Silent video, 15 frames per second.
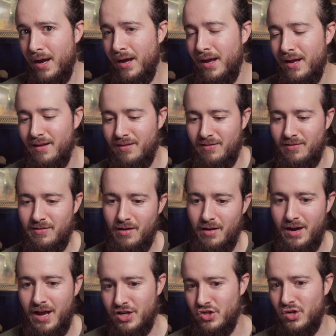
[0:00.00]
it's
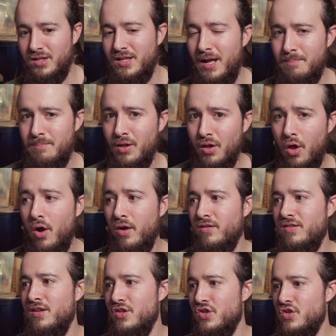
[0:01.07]
an adjunct that
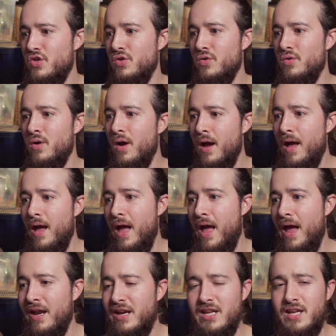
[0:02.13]
belongs into
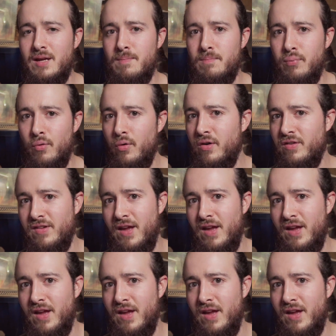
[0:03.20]
any brewer's